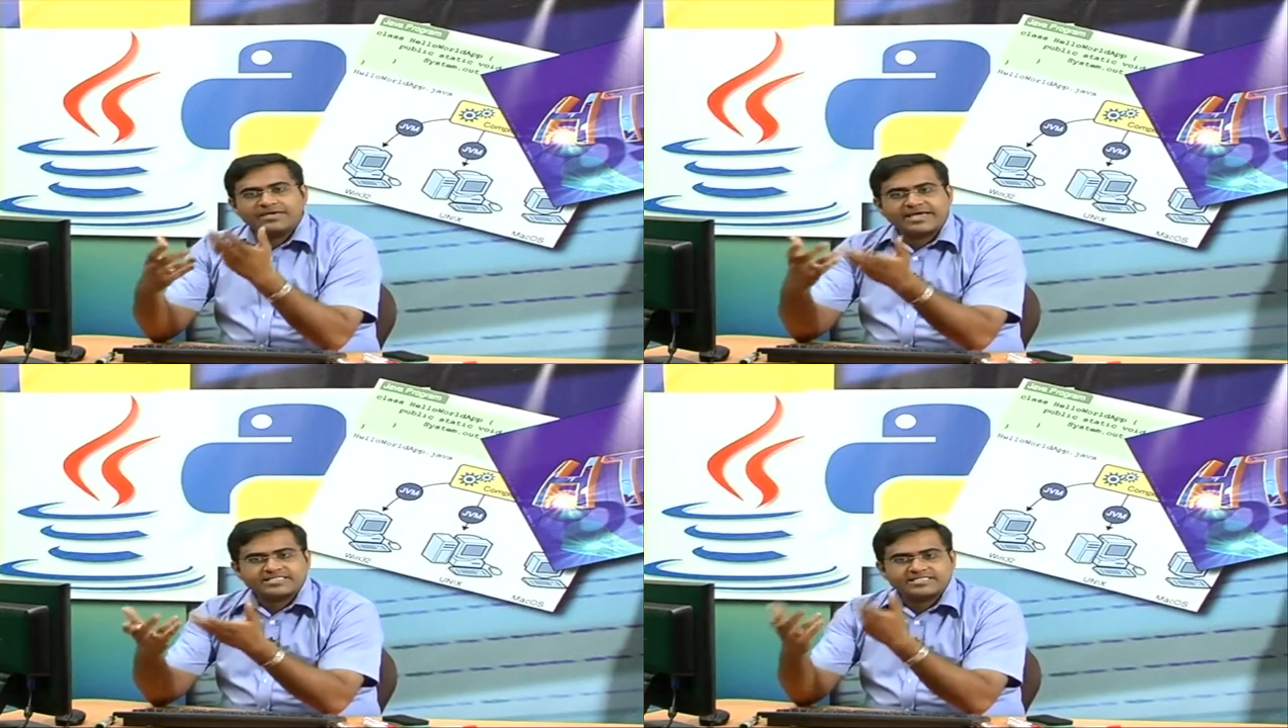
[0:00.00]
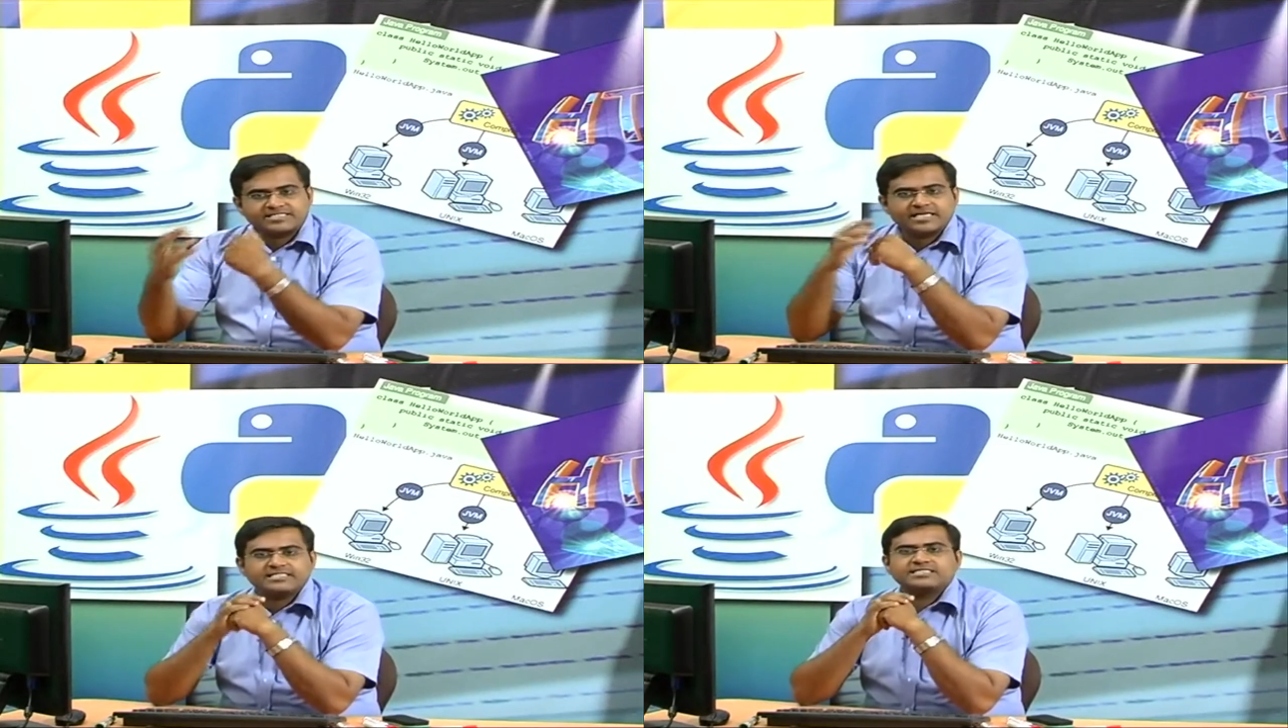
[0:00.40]

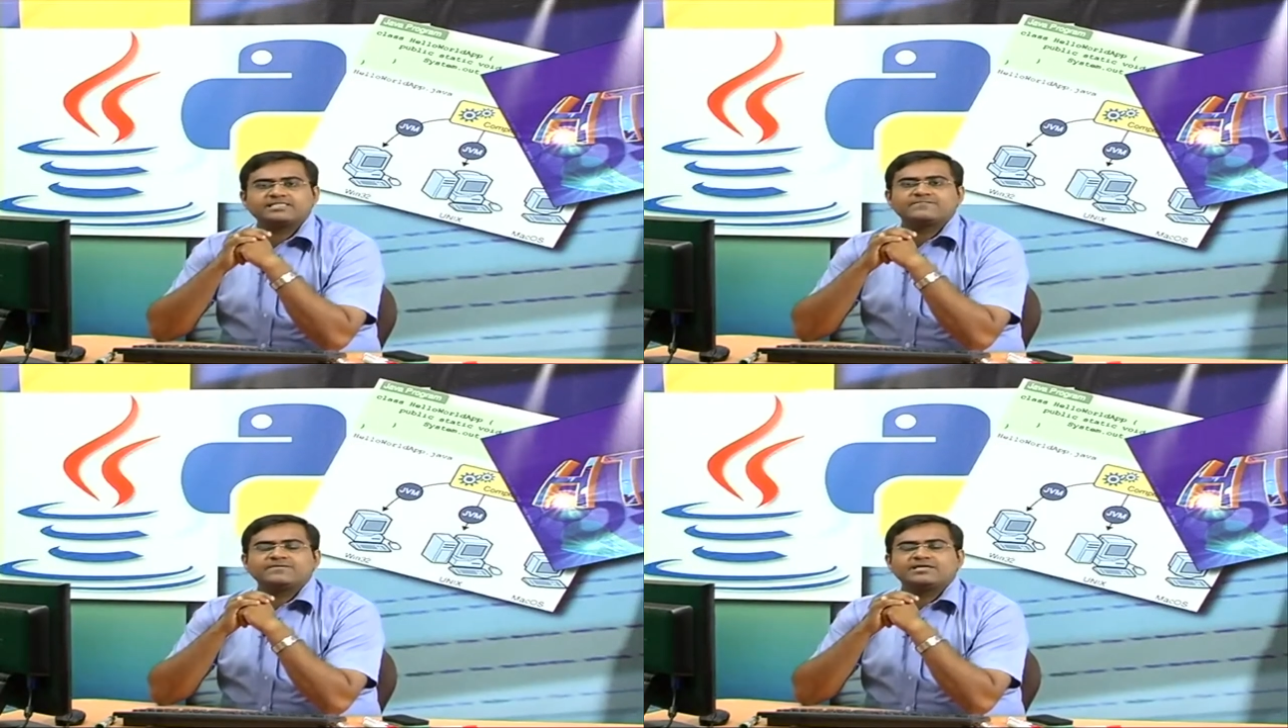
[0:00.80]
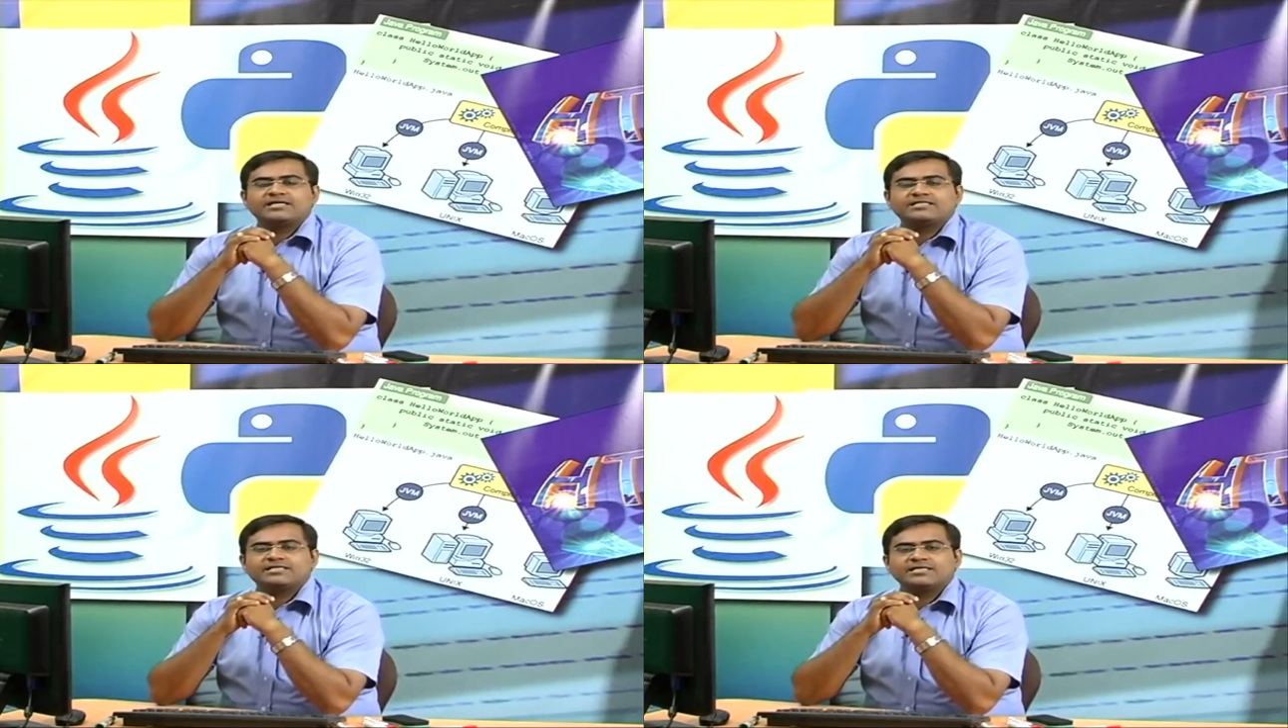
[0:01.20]
exercises
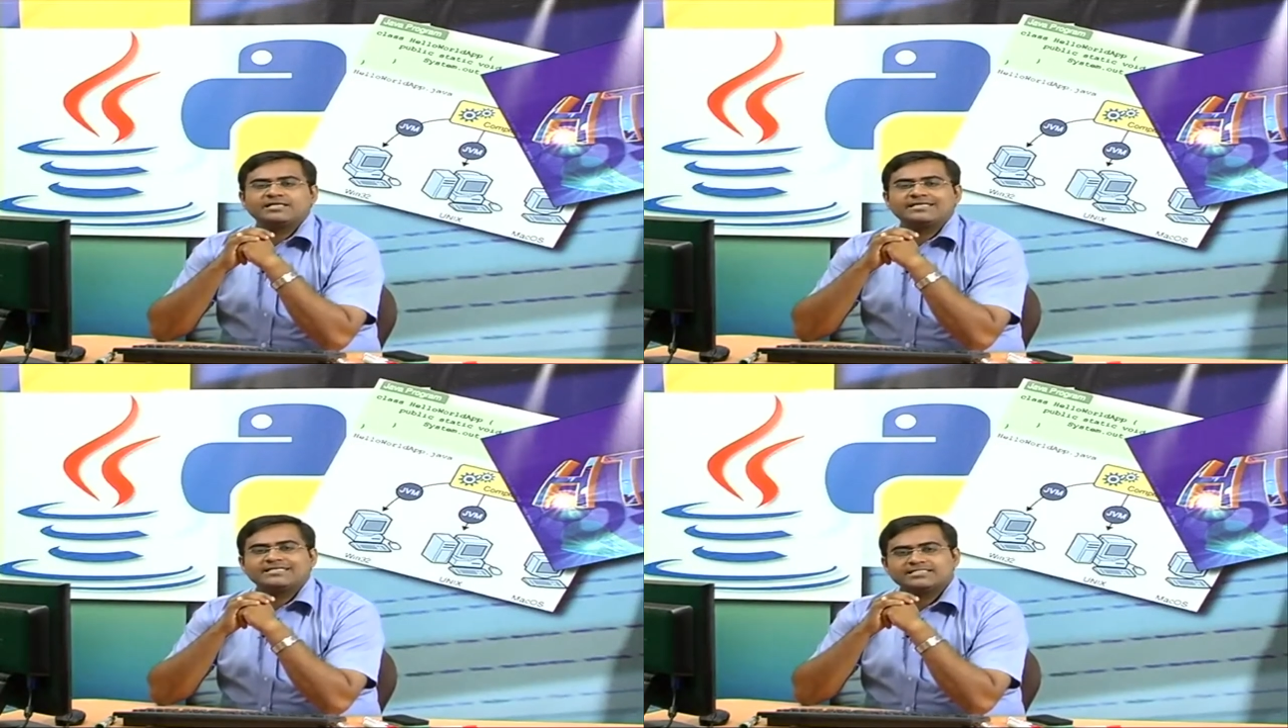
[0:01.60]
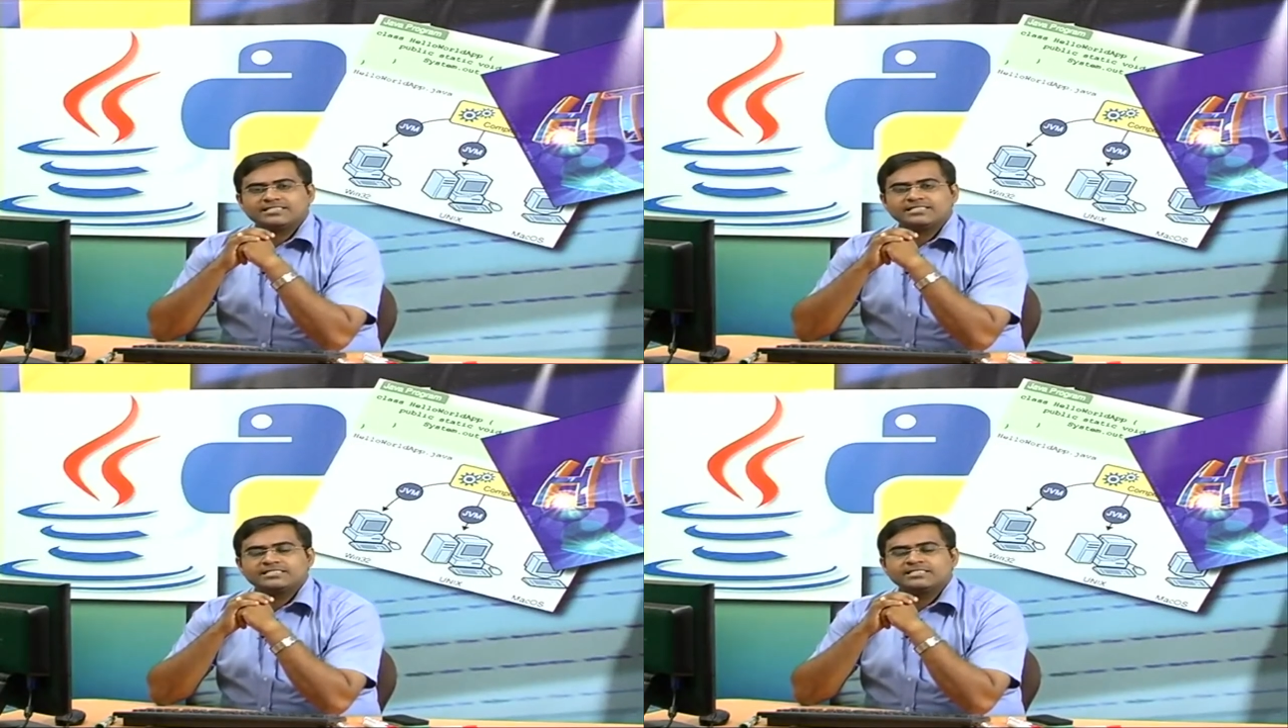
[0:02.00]
via the
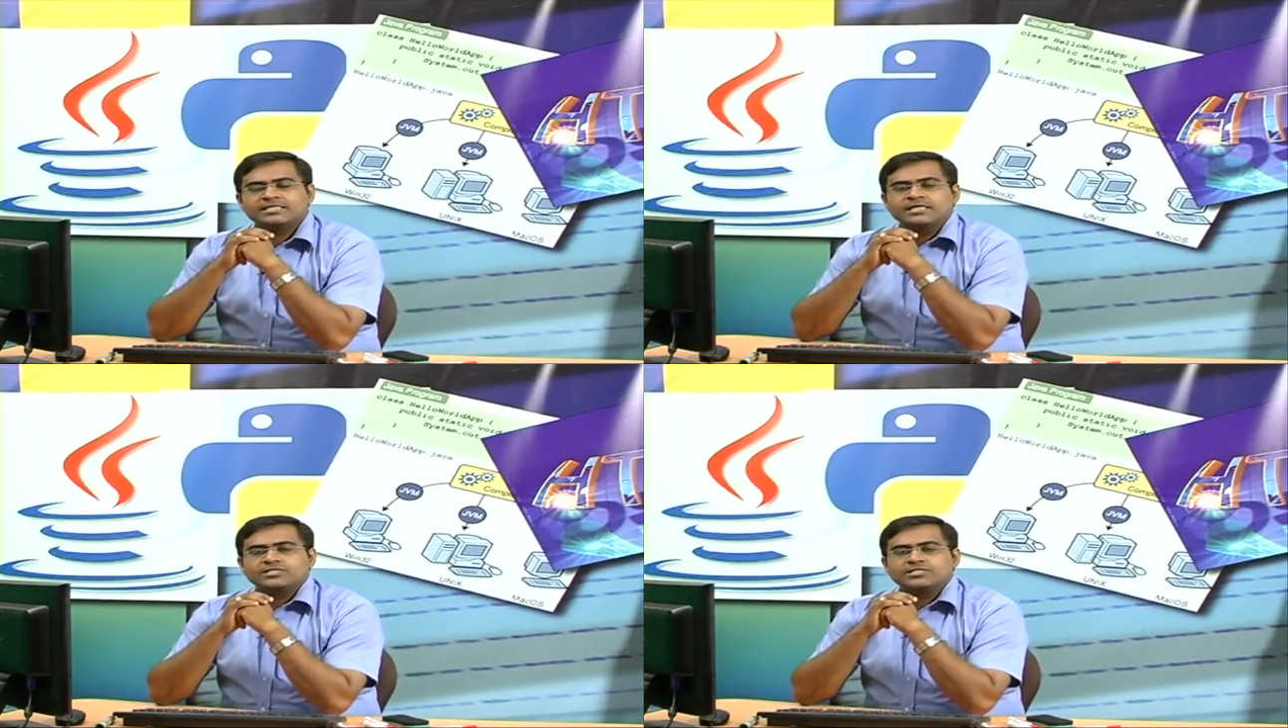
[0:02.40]
lessons.